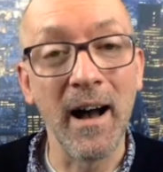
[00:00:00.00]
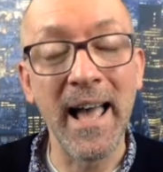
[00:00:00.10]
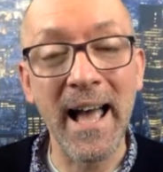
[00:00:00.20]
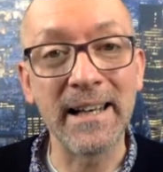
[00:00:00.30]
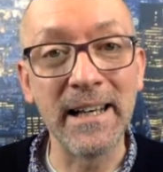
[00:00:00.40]

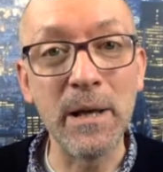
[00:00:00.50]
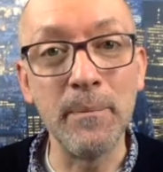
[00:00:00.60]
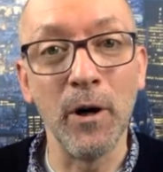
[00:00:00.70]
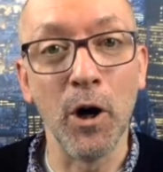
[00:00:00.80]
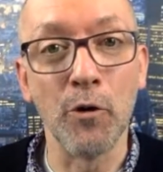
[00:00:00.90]
I ad
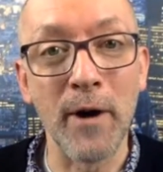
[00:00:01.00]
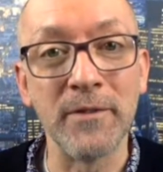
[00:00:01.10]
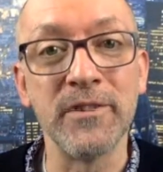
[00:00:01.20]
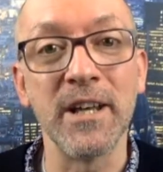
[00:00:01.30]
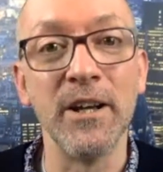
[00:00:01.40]
lib
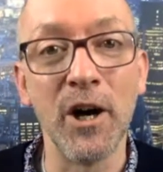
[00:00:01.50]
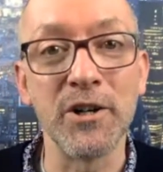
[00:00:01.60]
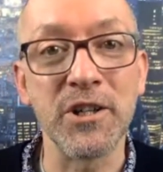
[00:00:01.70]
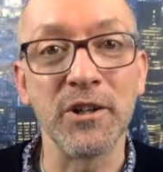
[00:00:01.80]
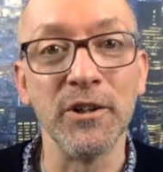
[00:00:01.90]
around an
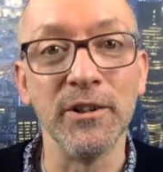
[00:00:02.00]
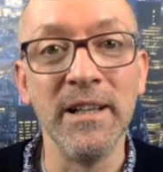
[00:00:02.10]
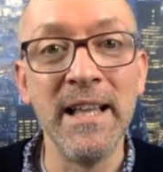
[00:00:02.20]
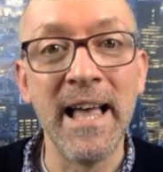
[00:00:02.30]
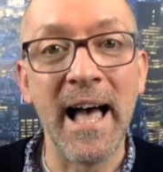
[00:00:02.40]
article